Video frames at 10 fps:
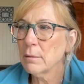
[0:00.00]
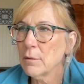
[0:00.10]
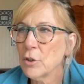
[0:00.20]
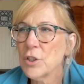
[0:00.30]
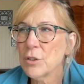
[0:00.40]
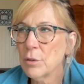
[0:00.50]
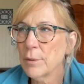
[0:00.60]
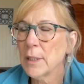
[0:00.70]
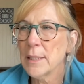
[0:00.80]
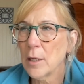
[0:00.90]
they're just
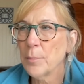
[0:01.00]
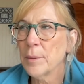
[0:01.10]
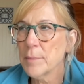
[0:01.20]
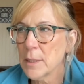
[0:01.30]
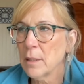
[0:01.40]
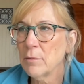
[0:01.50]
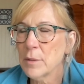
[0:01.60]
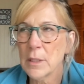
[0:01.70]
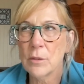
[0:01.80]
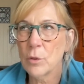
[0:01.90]
doing it to help themselves
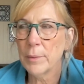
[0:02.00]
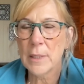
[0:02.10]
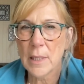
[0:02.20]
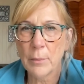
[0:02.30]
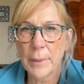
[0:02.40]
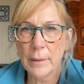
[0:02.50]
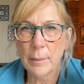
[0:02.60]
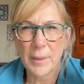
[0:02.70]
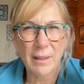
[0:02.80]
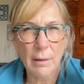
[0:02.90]
because nobody's helping
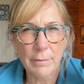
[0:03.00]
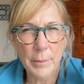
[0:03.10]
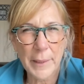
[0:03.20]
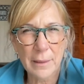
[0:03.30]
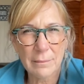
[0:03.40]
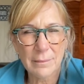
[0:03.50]
them in the government.